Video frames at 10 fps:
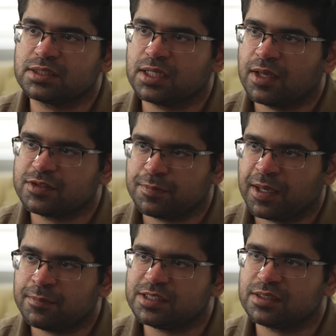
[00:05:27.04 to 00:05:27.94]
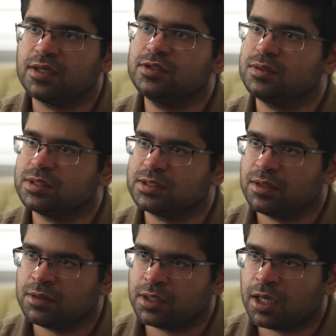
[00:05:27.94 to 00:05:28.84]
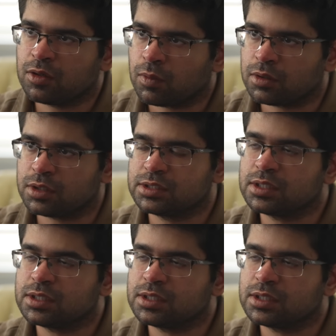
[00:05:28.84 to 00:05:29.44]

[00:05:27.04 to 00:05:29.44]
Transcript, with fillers: does it have spammy sites or does it have like high quality